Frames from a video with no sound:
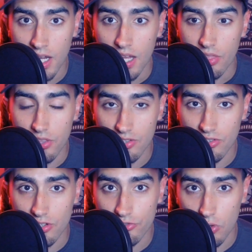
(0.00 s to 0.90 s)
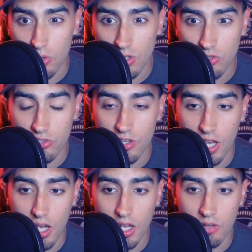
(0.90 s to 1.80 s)
This, of course,
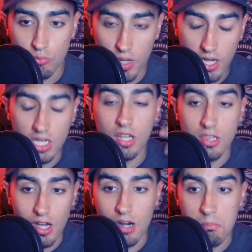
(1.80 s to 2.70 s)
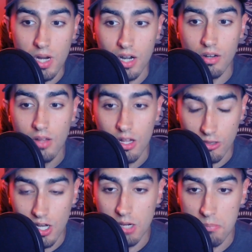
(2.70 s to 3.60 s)
rang alarm
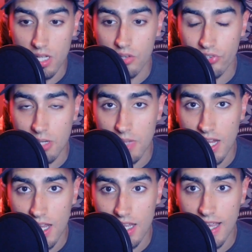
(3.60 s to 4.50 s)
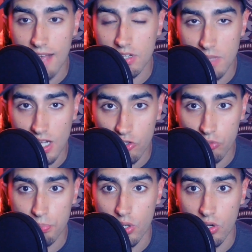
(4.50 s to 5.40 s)
bells in my head, having been
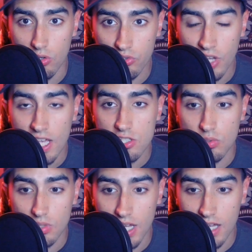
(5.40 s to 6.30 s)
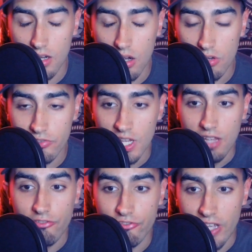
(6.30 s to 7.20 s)
exposed to a lot of
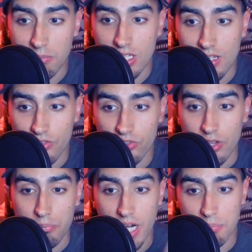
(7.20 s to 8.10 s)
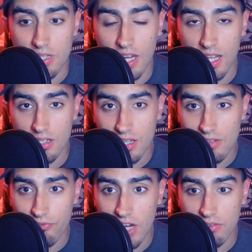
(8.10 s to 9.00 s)
feminist propaganda in
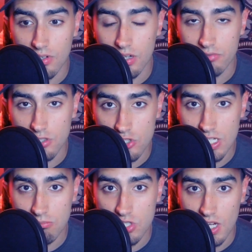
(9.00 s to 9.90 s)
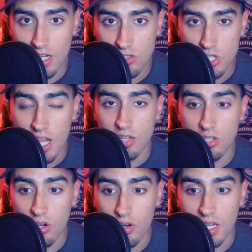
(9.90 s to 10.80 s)
favor of regime change,
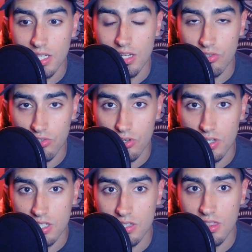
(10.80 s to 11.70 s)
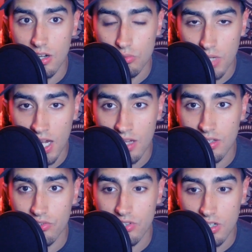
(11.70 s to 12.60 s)
knowing historically that Iran is
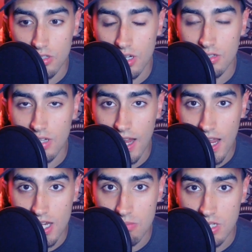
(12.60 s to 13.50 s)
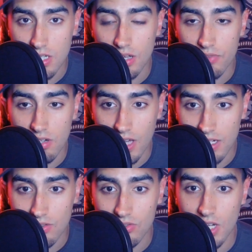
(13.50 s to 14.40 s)
declared an enemy of the United
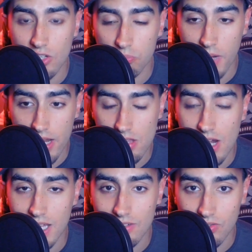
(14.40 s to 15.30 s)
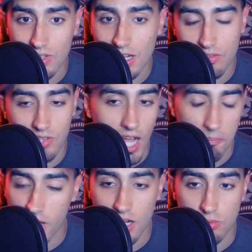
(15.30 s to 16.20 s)
States by the United States, not
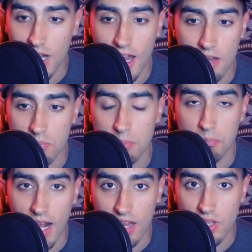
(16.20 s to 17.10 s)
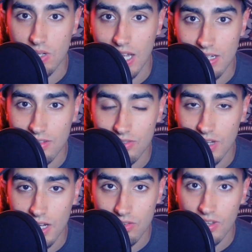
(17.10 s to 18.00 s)
by Iran, but by the United
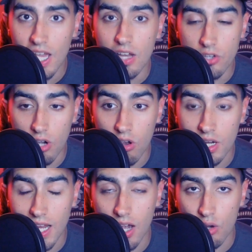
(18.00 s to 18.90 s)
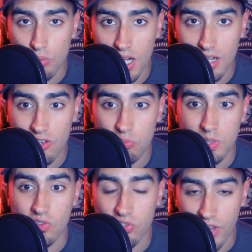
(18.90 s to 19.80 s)
States, knowing how Iran has been
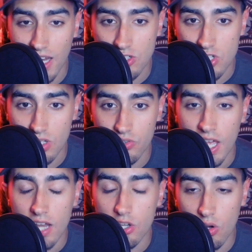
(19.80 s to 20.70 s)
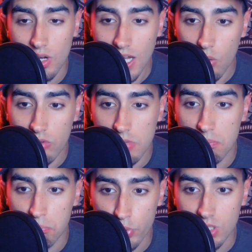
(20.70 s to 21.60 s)
sanctioned, knowing how we've been
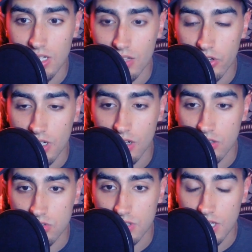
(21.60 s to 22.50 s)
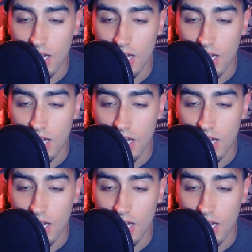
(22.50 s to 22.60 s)
bullying their country.